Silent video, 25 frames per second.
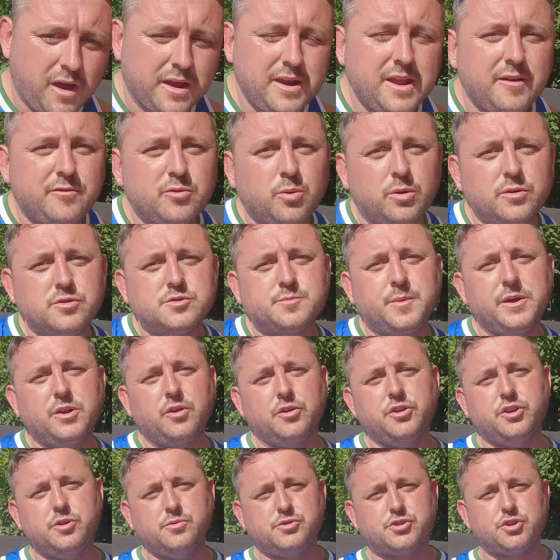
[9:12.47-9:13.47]
And everyone who's
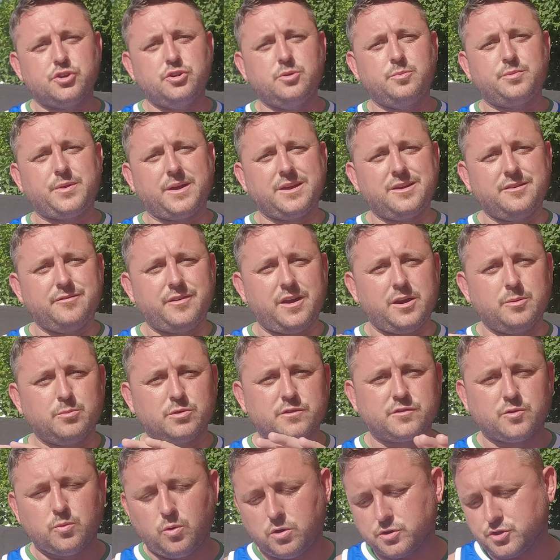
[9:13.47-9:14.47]
been on YouTube, thank you very
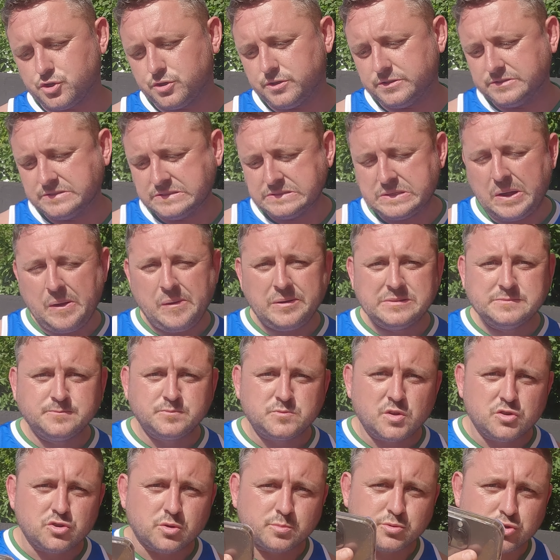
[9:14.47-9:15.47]
much for watching.
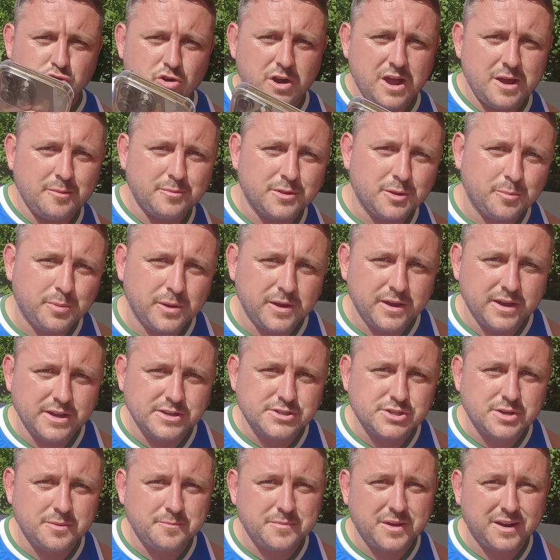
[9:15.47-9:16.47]
Subscribe to the
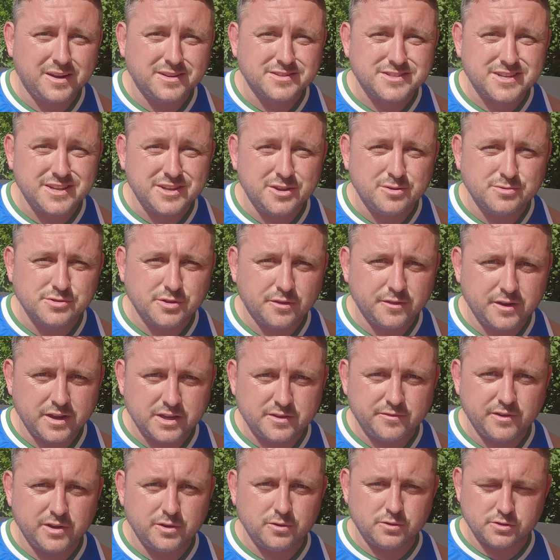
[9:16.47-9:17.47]
page, and I'll see you on the
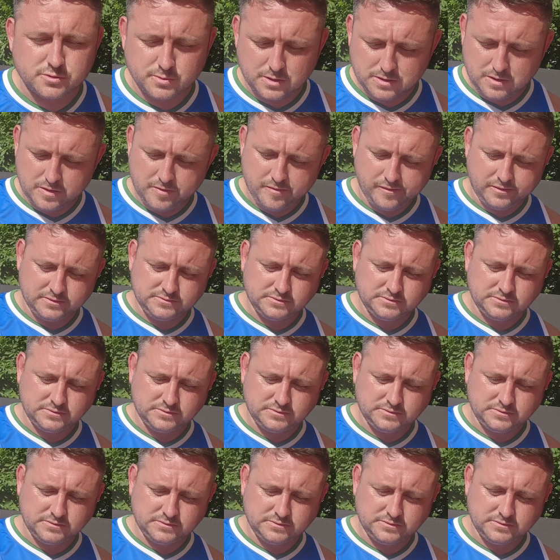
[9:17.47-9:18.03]
next video as well.